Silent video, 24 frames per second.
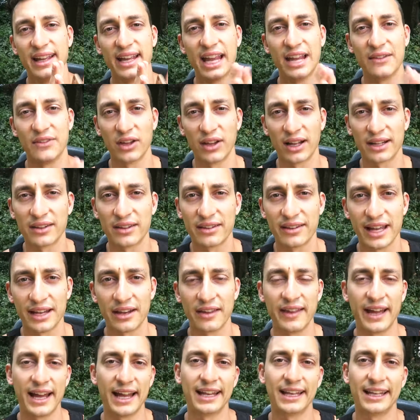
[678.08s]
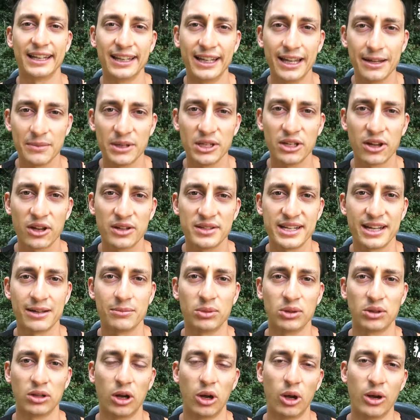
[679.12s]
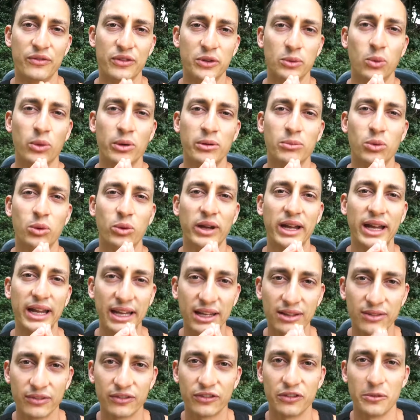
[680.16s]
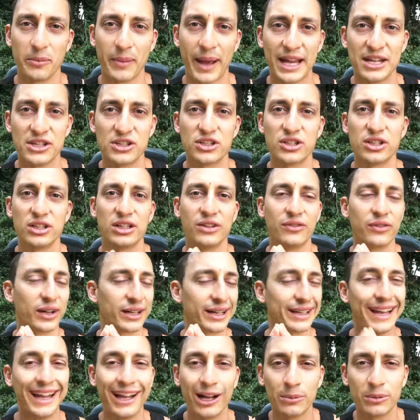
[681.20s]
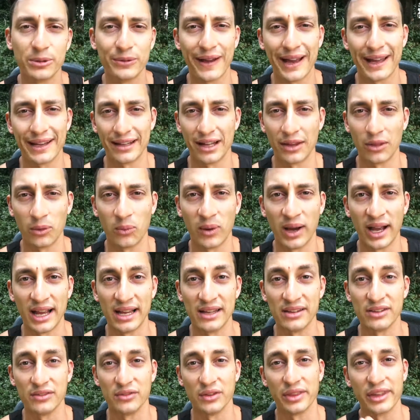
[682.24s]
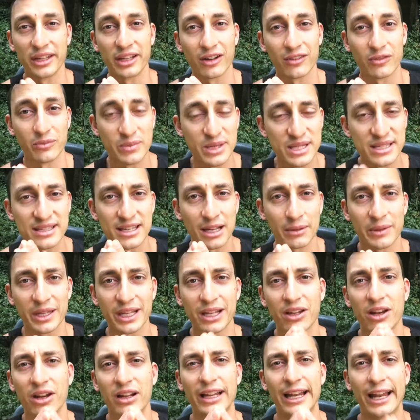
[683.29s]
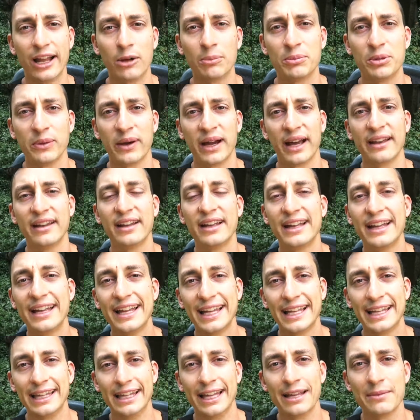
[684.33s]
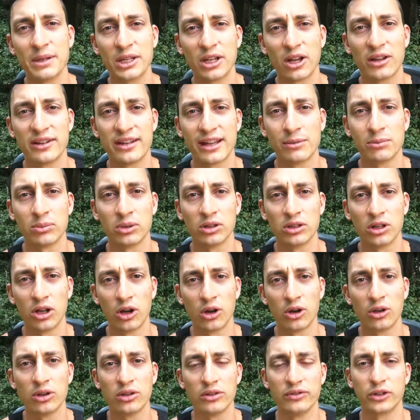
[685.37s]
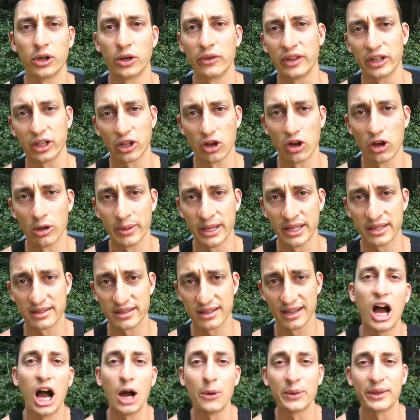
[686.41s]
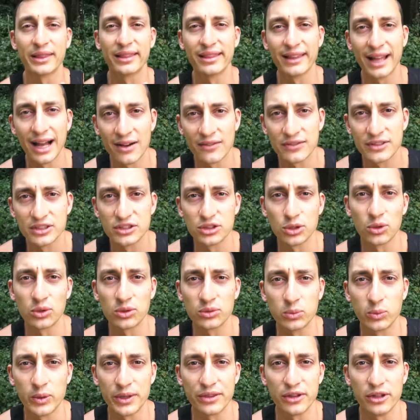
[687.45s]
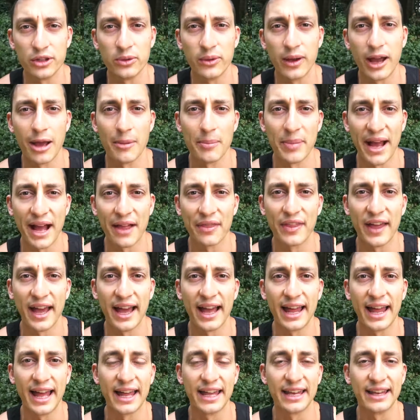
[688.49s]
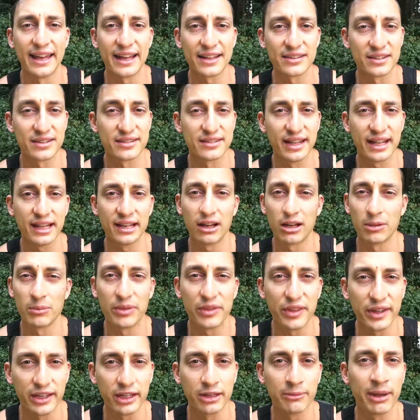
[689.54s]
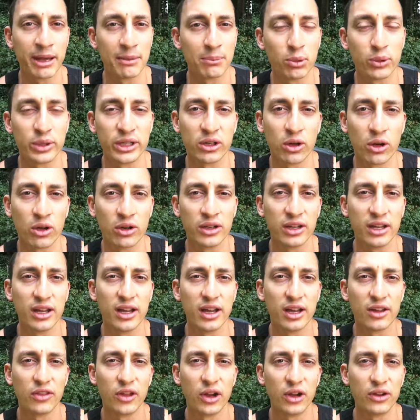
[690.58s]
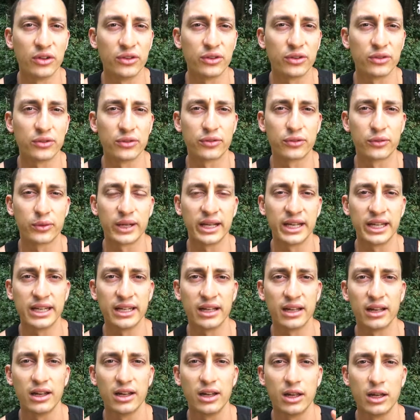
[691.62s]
If you like the sound of that, let me know down below. If you want more information, if I can help you out in other ways, if you think I've missed something and I can help you out, let me know down below. You've got the comments. I would love to talk with you about that. And as I said, I'm thinking about putting on those free